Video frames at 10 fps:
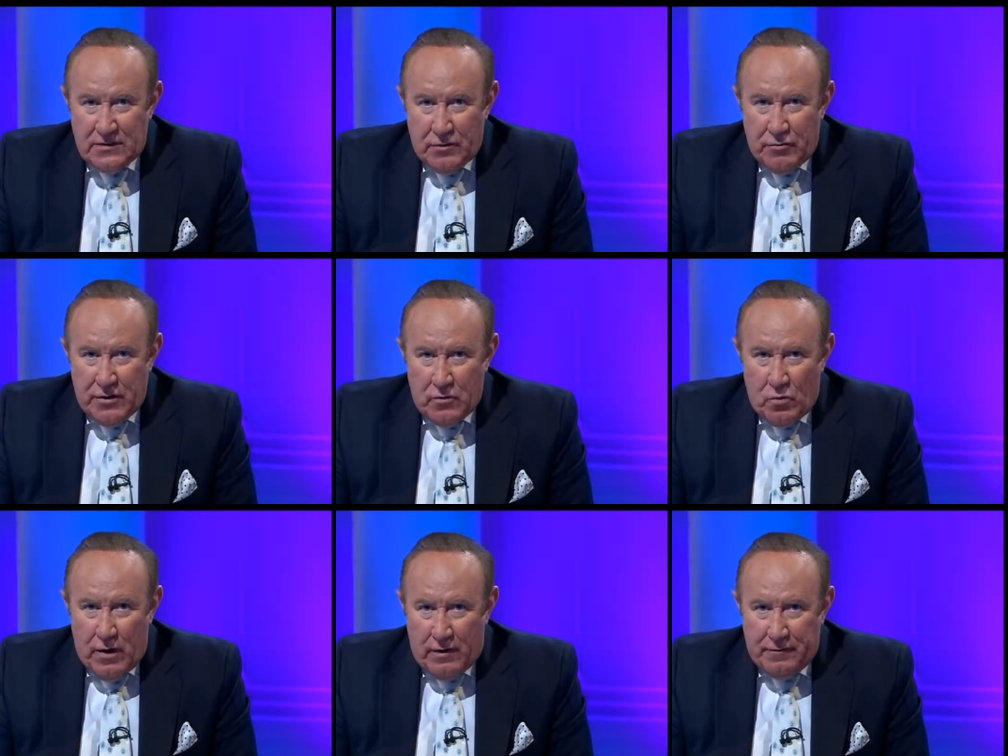the real
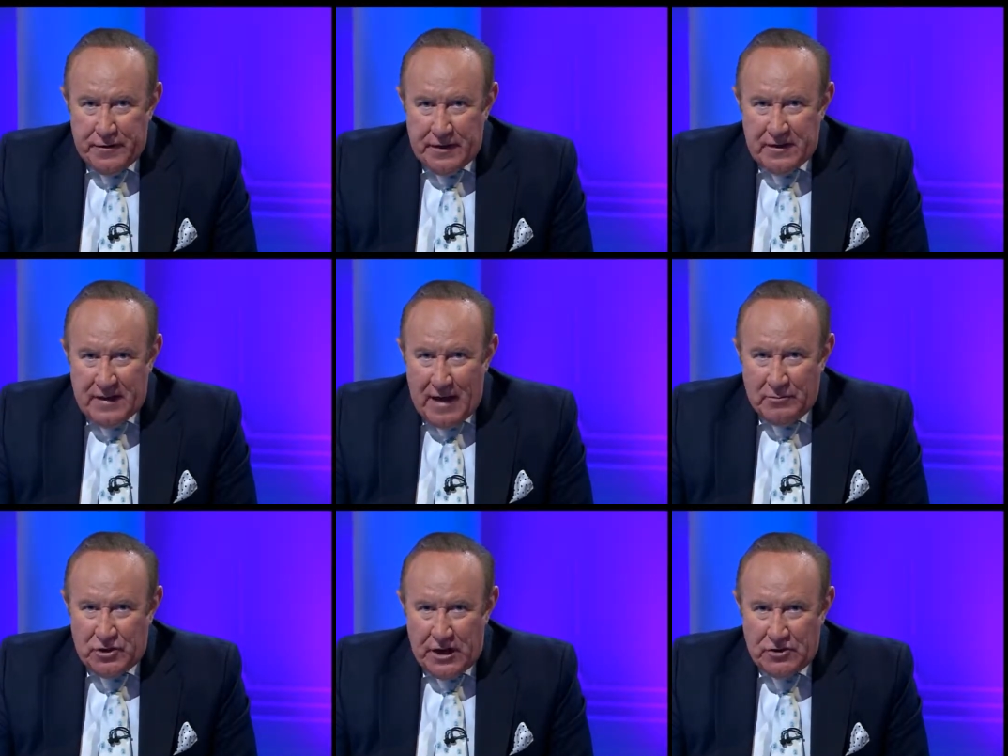welfare game
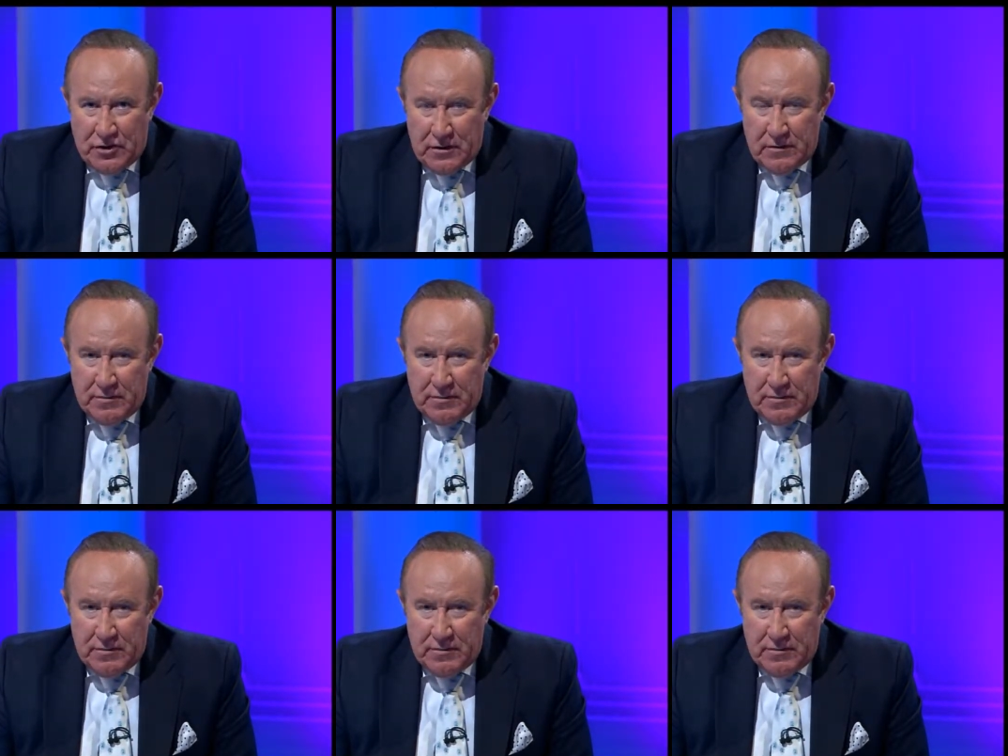changer.